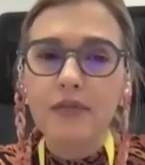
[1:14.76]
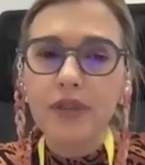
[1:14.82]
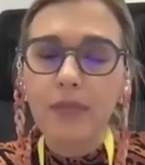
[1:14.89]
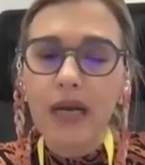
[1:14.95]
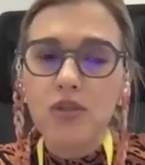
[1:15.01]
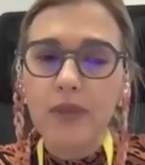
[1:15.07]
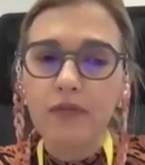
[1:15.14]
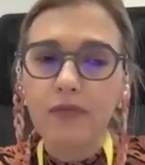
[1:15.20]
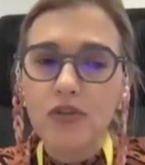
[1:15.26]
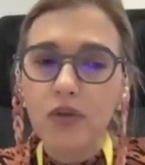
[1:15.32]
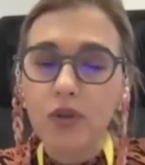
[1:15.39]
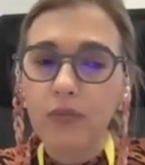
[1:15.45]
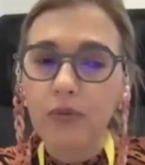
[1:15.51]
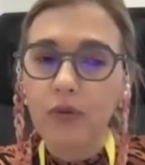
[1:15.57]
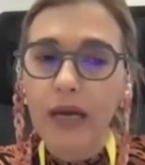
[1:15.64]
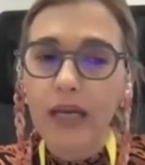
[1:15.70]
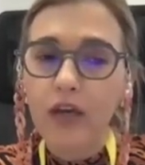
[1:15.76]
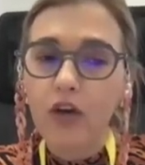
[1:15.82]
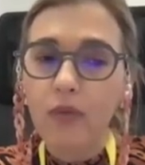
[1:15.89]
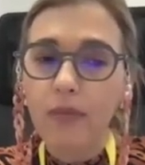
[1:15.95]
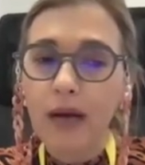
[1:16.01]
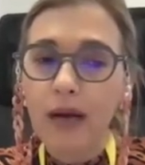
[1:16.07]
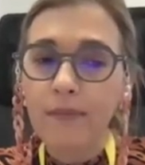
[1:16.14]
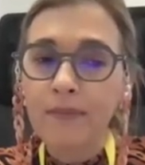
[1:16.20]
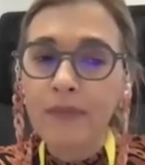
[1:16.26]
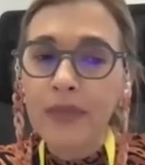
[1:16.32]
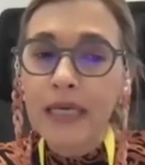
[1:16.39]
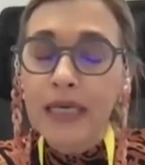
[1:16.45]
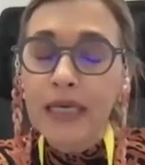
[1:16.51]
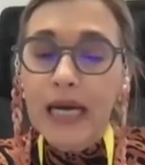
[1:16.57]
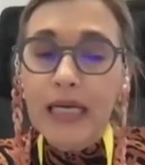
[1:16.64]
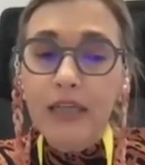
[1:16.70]
for the management of patients with multiple
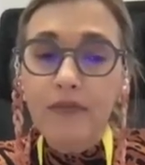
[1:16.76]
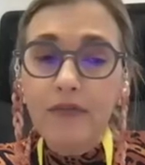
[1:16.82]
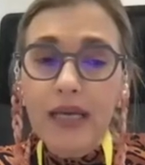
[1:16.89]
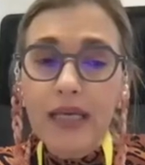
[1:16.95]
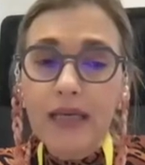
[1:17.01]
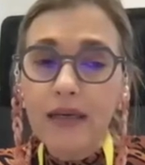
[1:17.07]
myeloma.